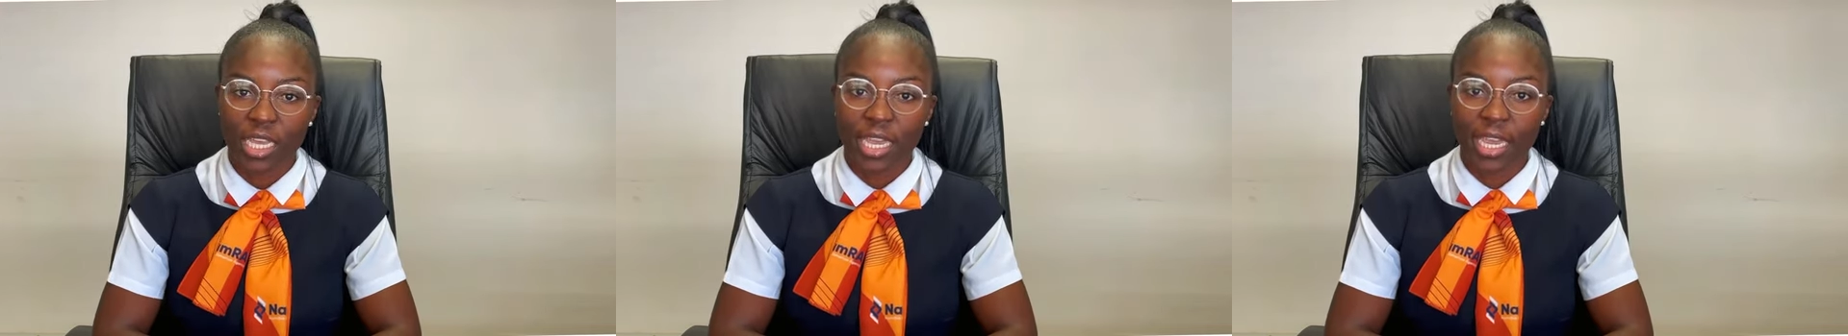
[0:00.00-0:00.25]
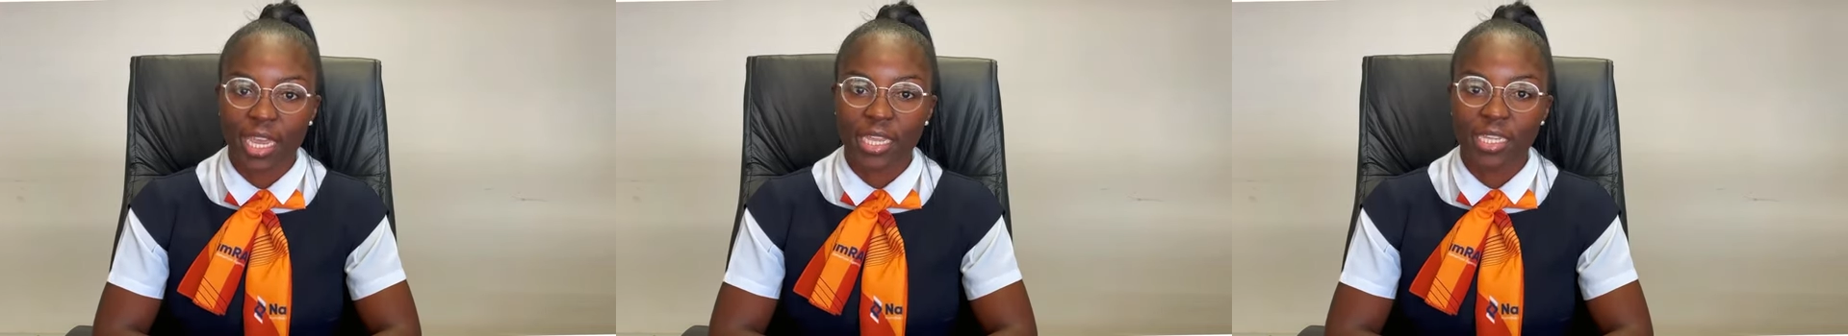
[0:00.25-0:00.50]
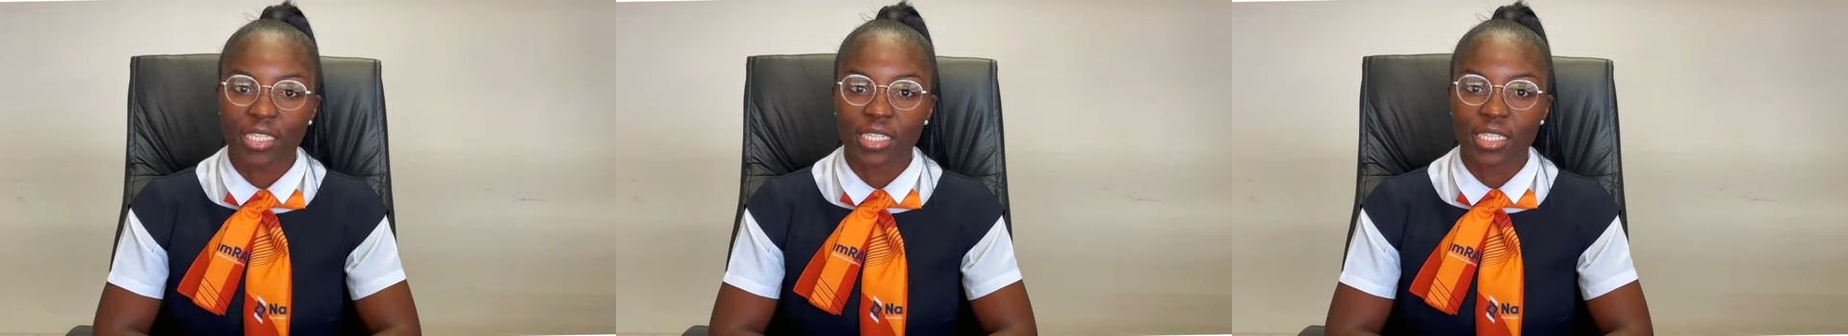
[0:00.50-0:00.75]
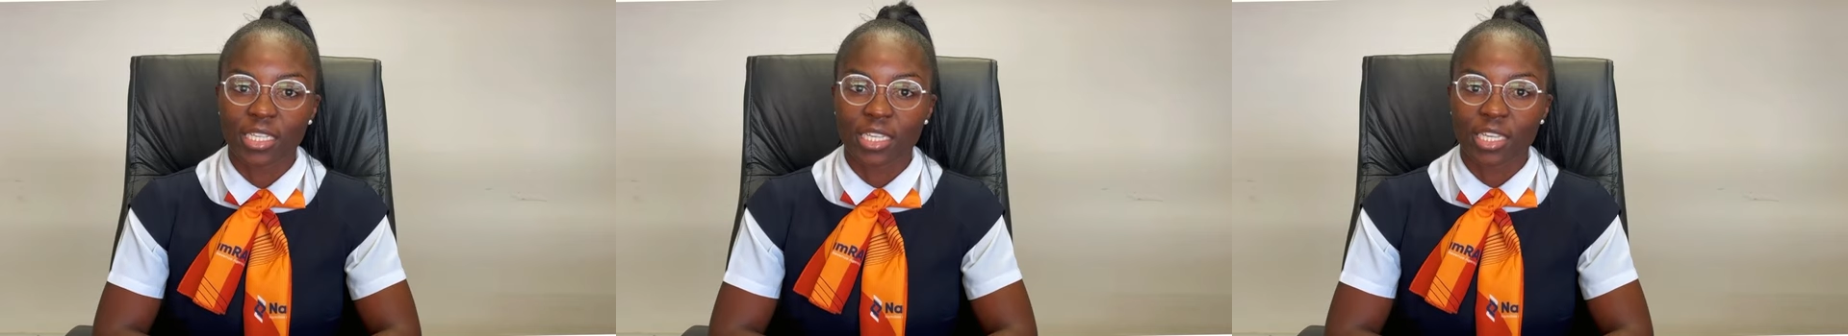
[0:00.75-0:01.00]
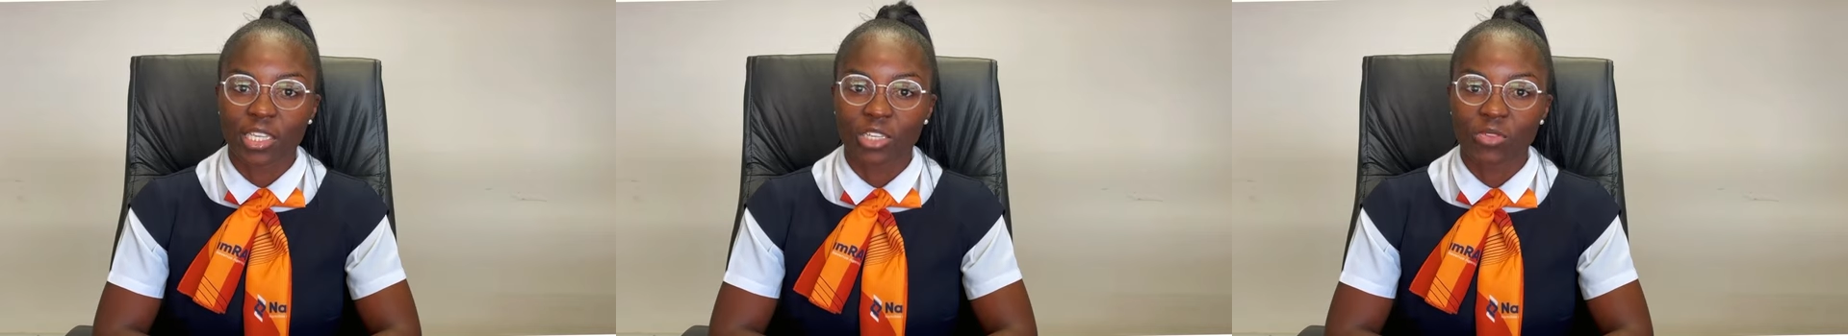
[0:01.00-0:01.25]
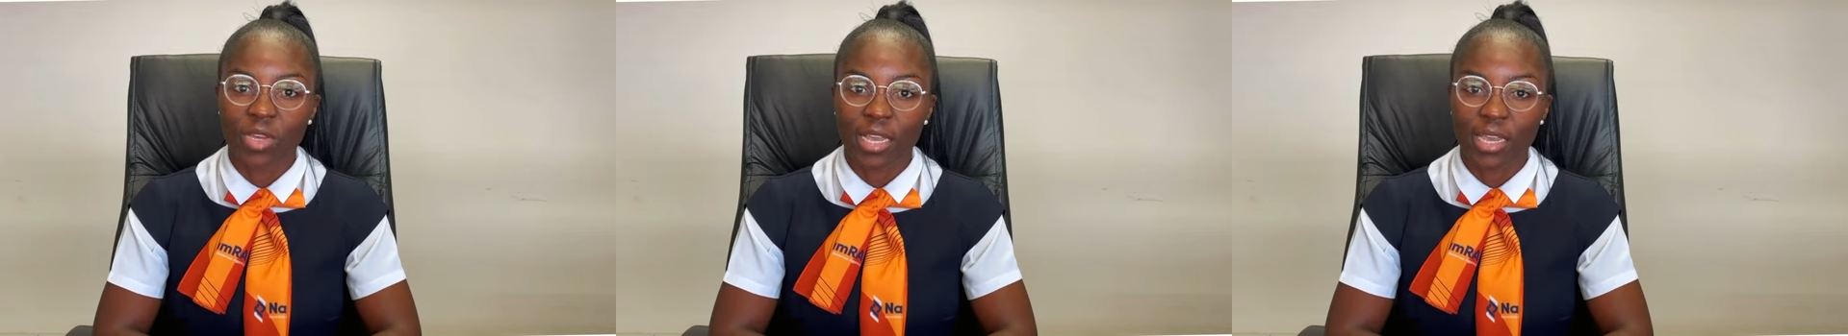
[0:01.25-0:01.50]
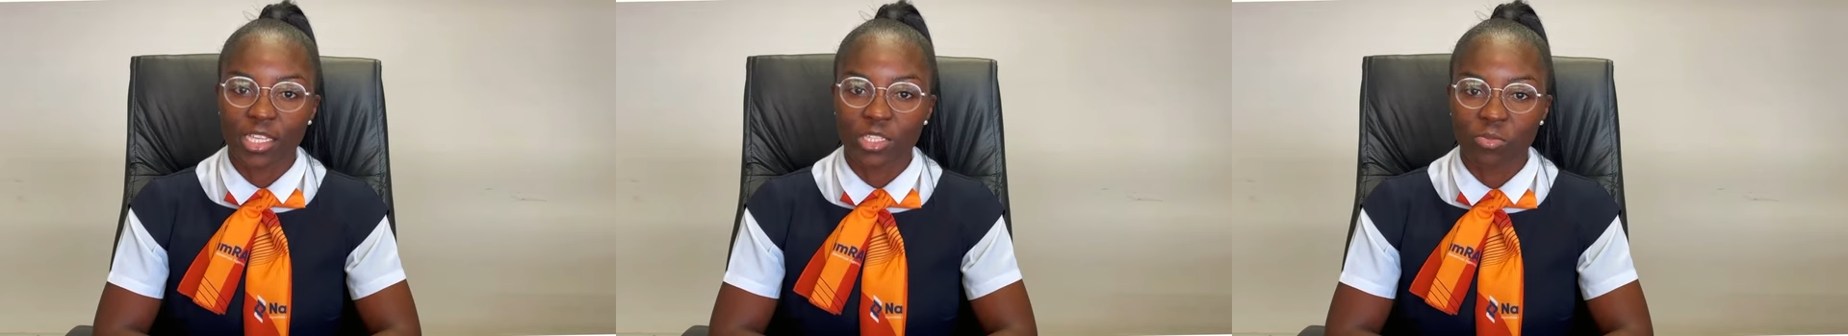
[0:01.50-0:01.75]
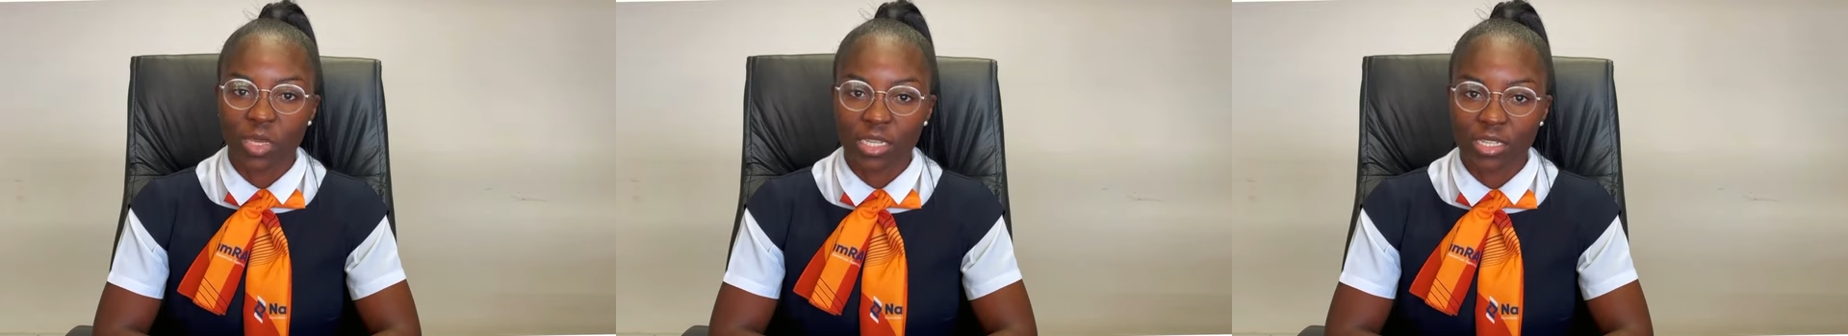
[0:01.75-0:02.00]
and you are
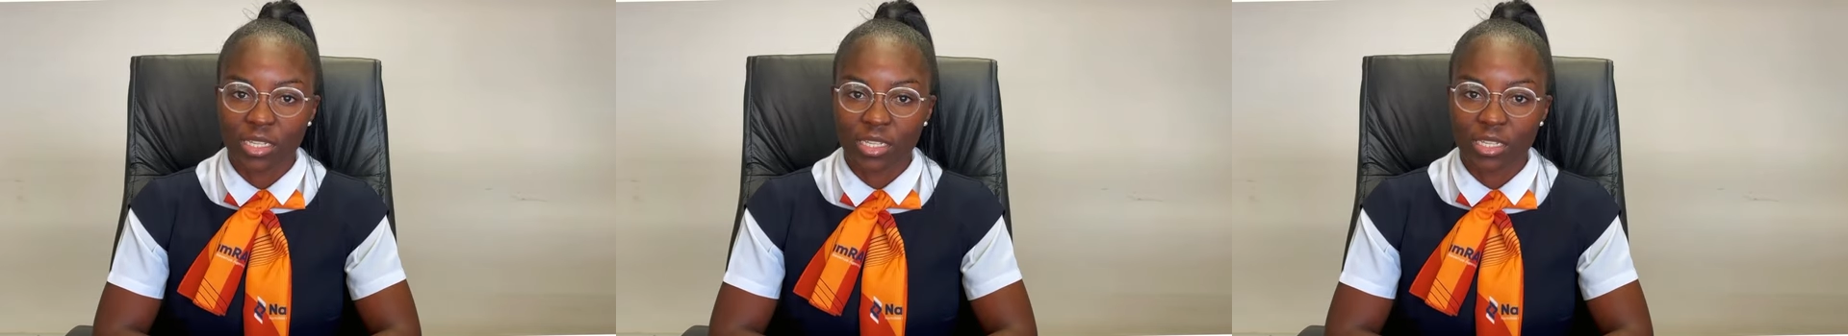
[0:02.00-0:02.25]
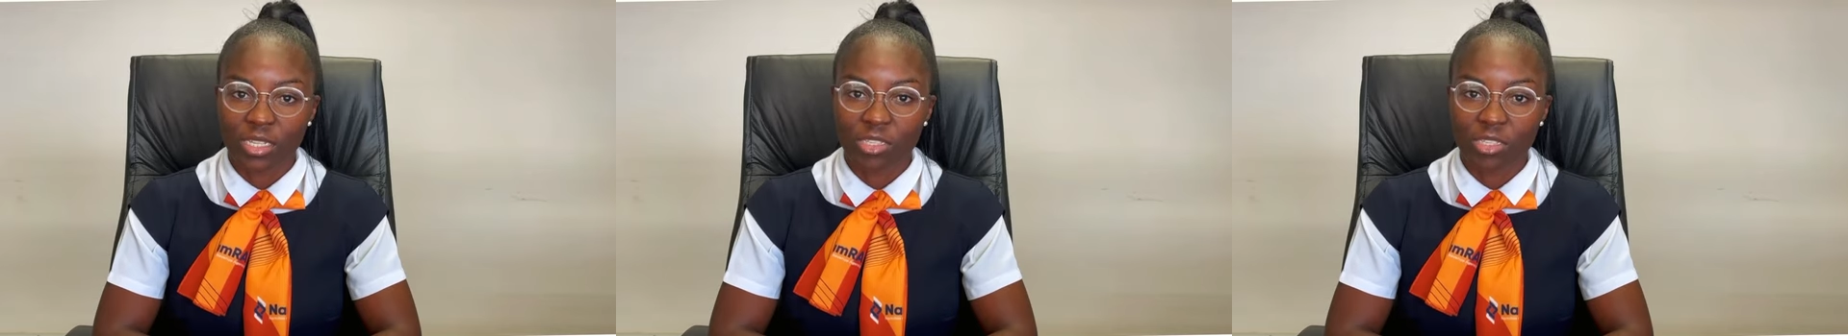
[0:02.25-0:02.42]
expected